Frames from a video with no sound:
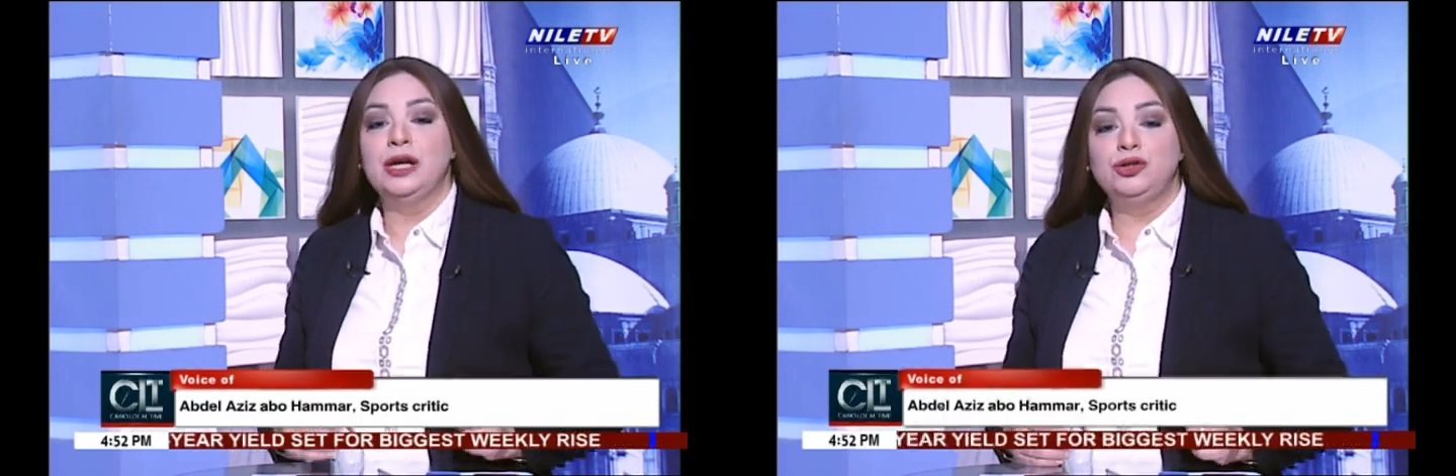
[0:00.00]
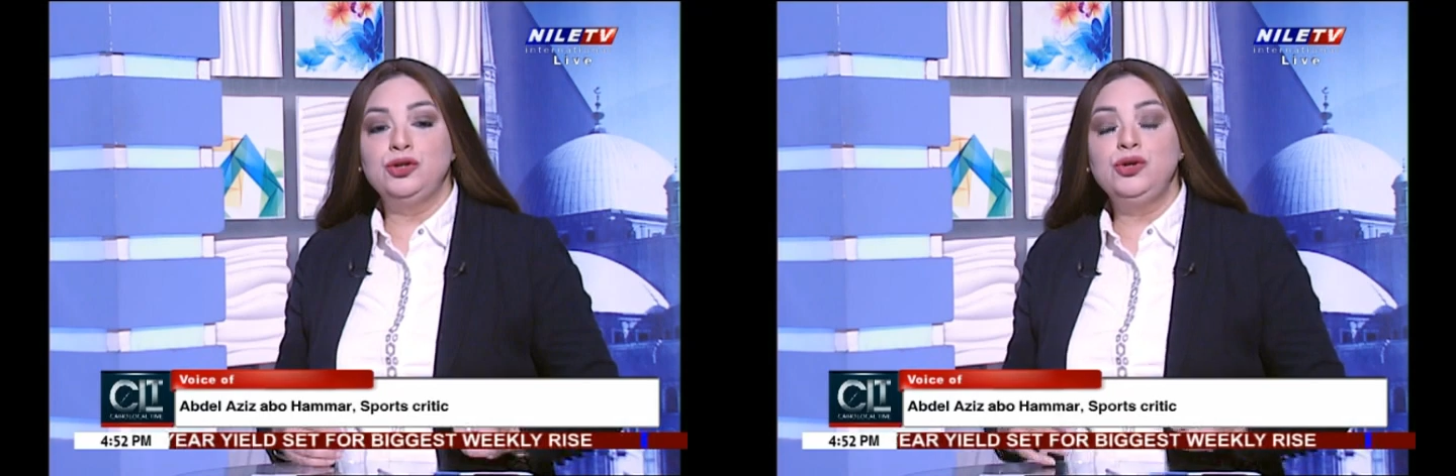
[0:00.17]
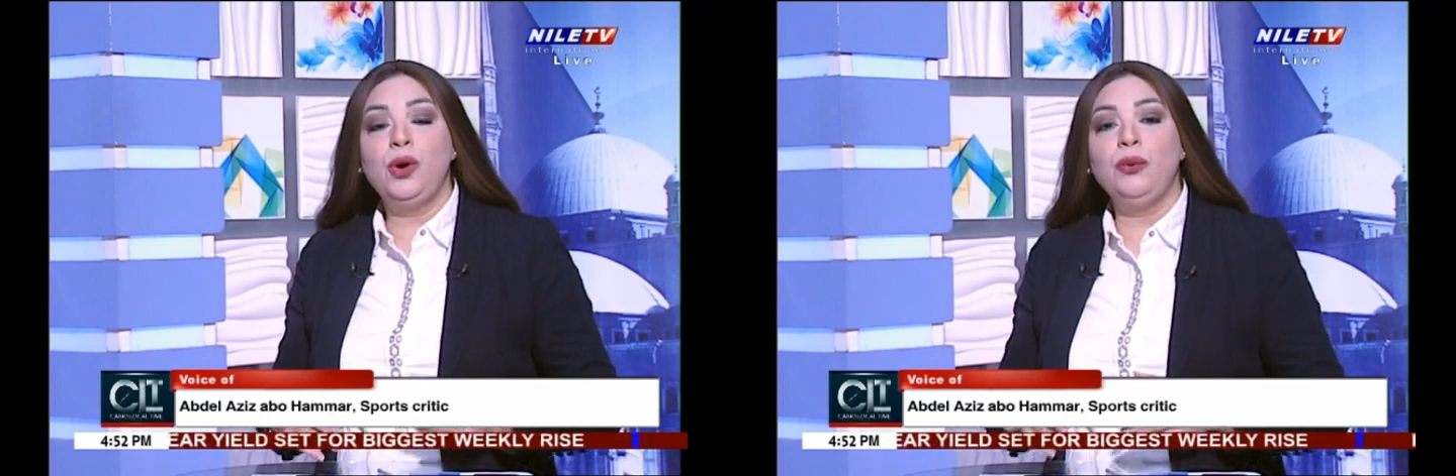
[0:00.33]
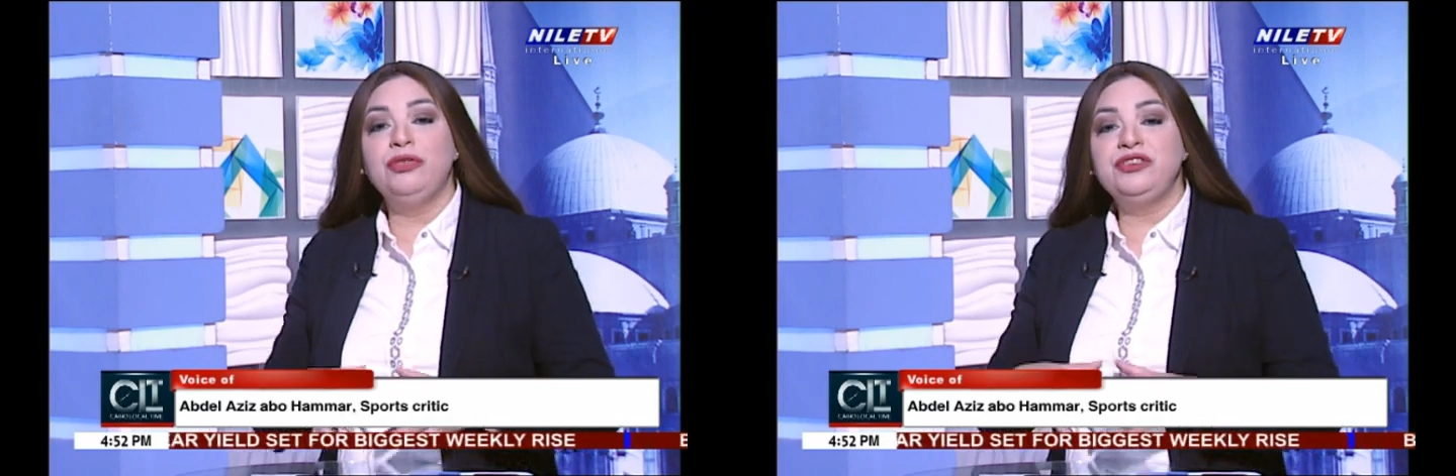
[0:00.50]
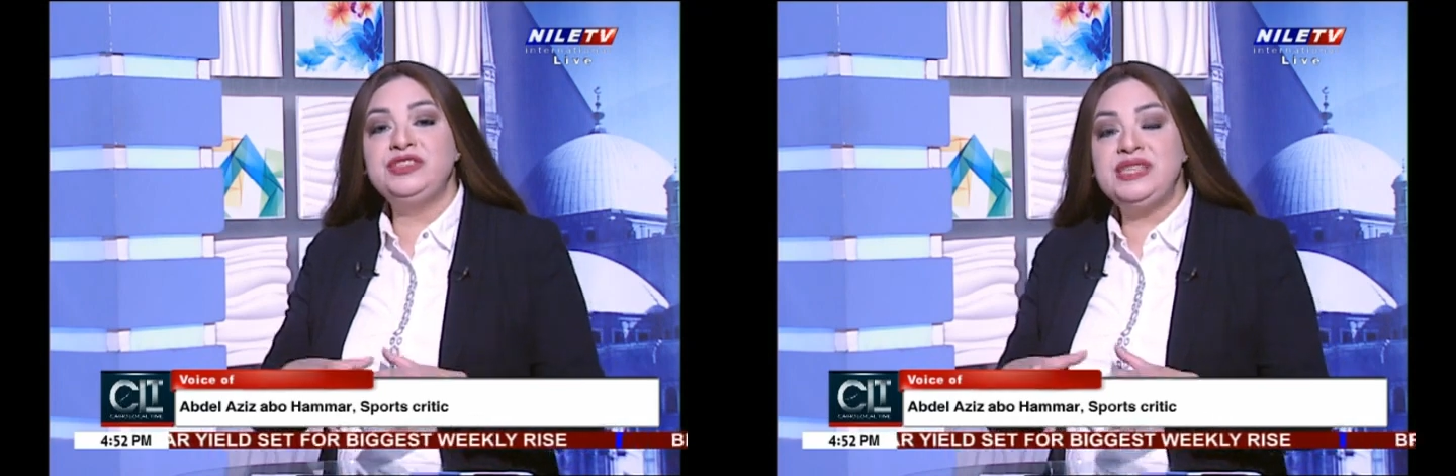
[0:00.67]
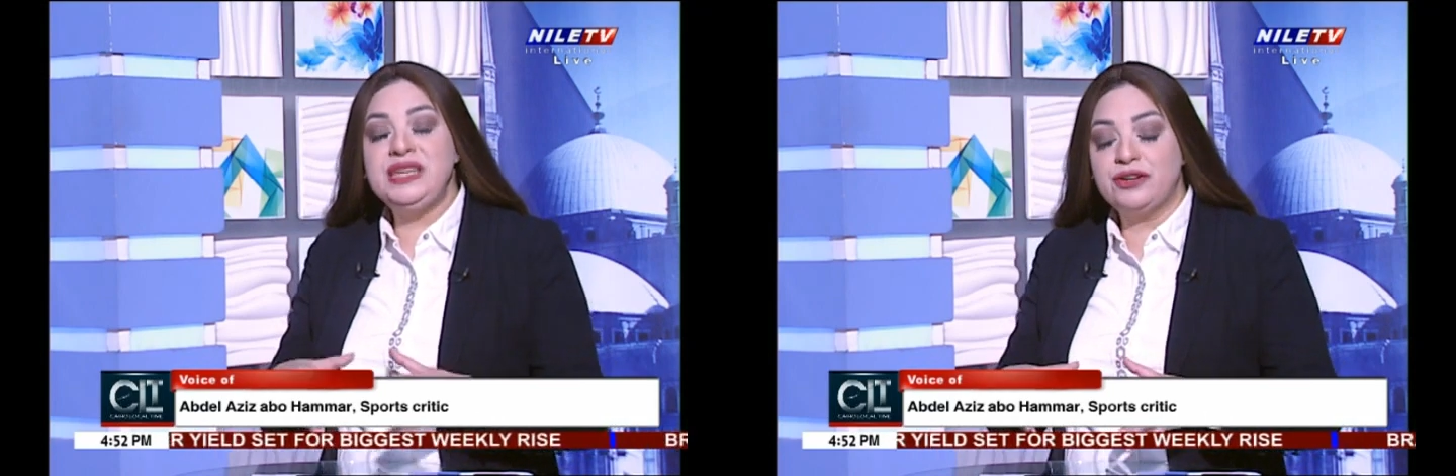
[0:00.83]
to know the
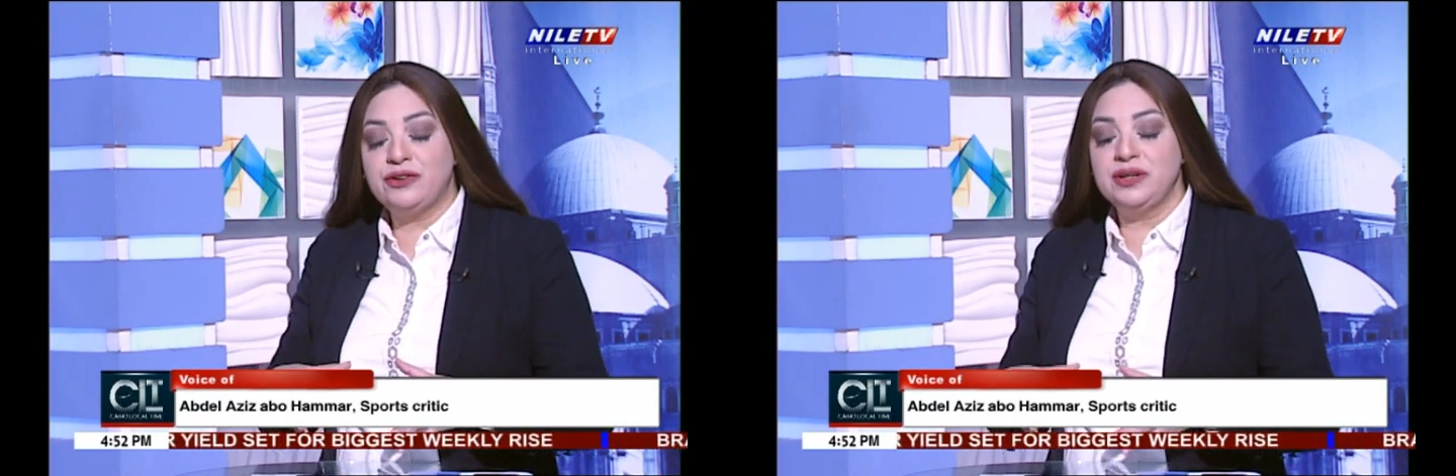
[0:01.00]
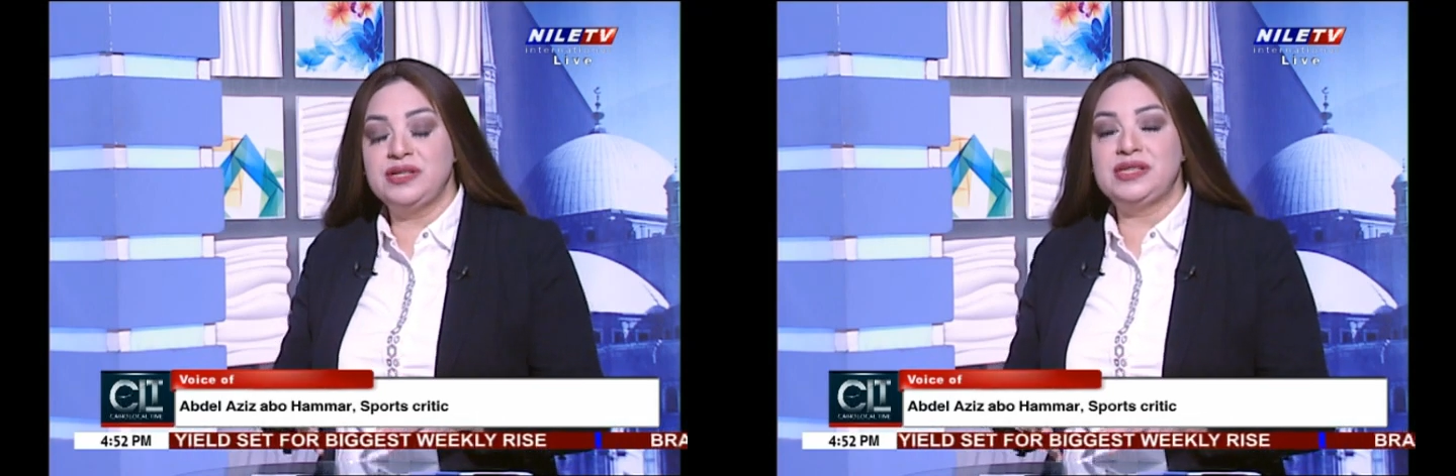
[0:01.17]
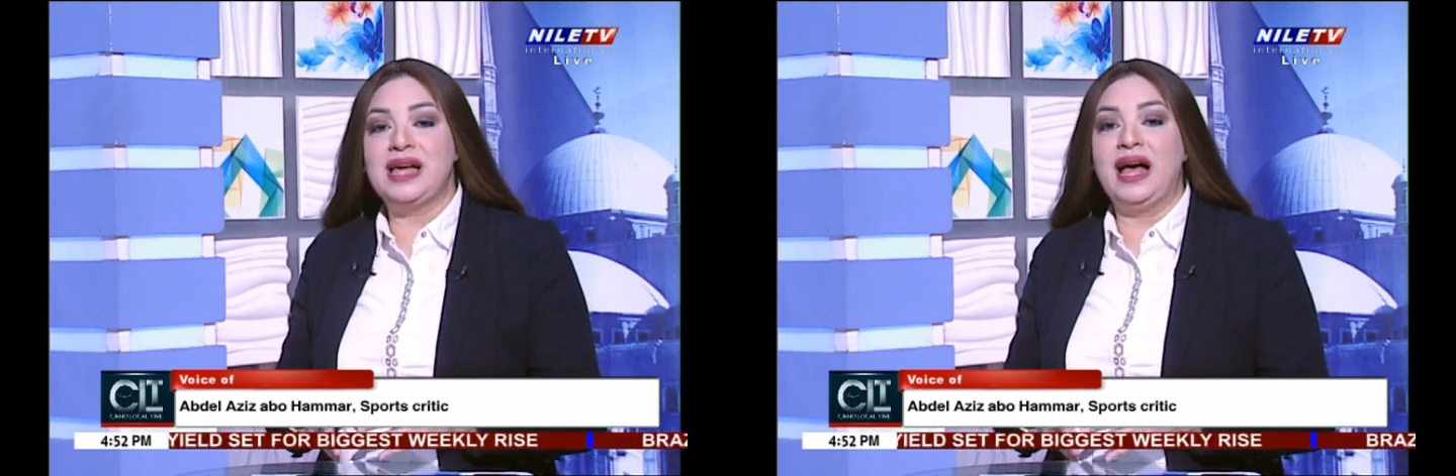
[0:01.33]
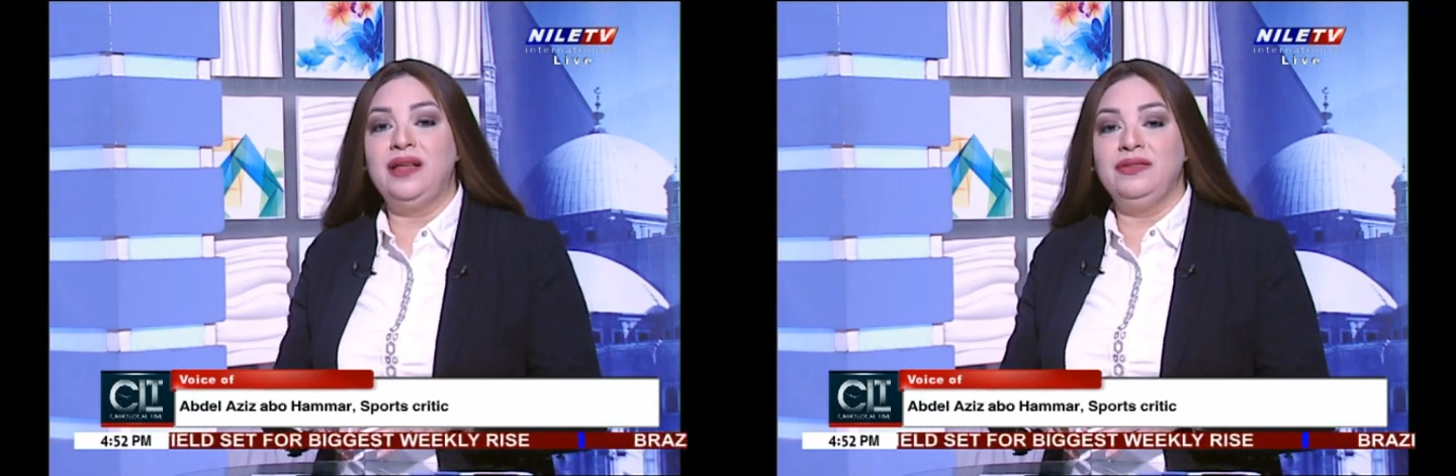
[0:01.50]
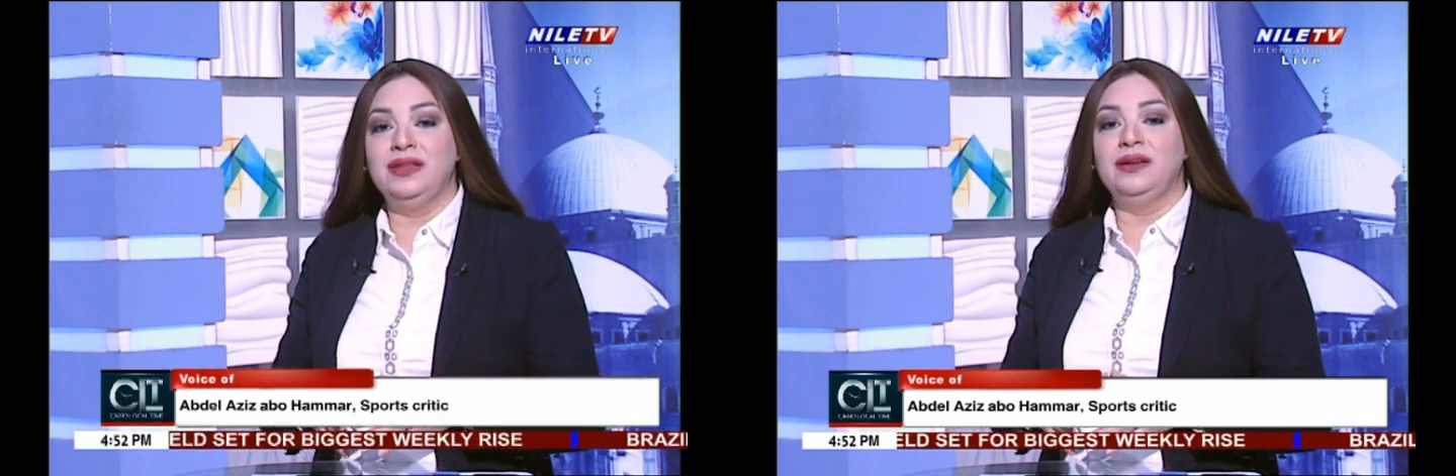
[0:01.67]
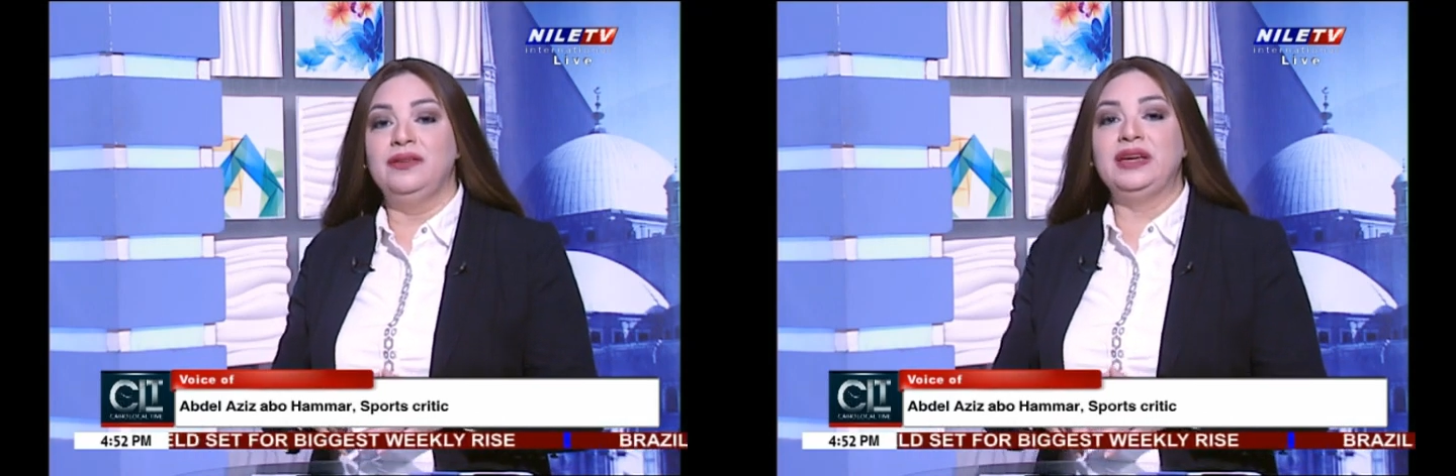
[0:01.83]
secrets and
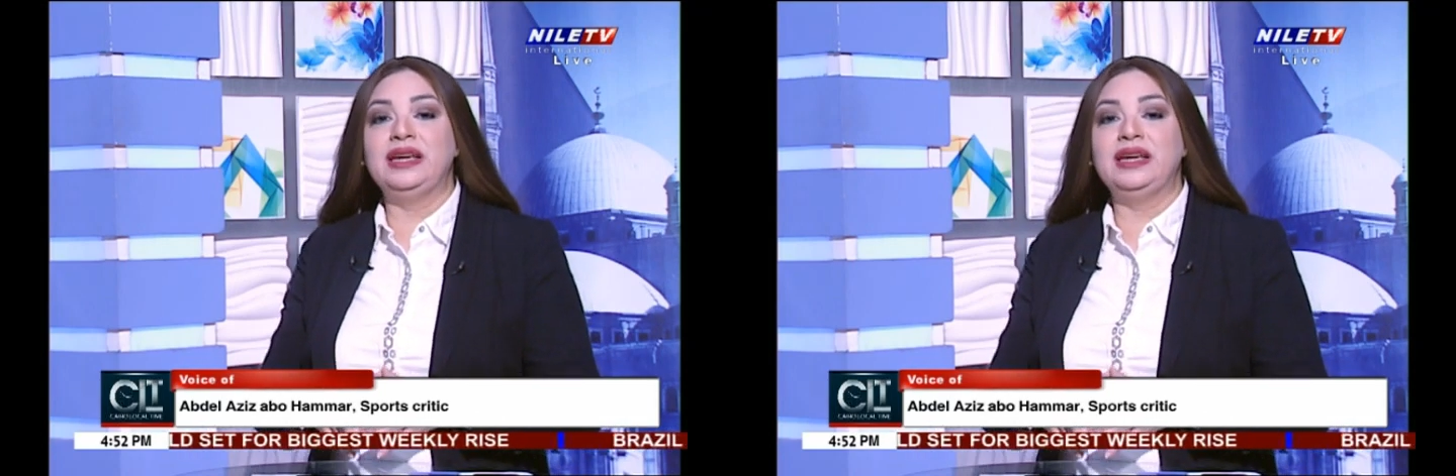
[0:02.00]
the,